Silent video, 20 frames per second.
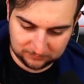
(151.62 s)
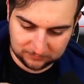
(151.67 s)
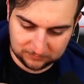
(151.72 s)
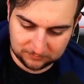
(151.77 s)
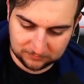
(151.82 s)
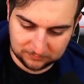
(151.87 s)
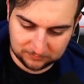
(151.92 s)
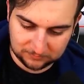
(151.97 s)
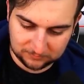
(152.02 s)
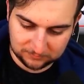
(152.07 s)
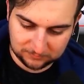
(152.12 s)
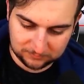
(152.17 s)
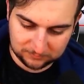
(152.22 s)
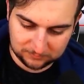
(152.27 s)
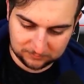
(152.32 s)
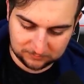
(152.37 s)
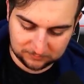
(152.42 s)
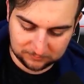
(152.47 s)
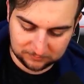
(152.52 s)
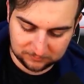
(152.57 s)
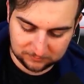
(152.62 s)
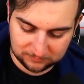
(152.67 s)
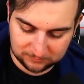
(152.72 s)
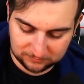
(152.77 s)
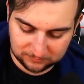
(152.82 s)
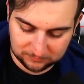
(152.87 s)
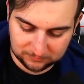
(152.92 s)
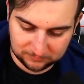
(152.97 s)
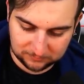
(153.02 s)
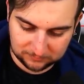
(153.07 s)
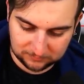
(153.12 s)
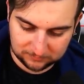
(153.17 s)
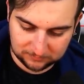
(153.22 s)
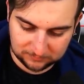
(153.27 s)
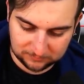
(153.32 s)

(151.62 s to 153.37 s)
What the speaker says: Nobody speaks.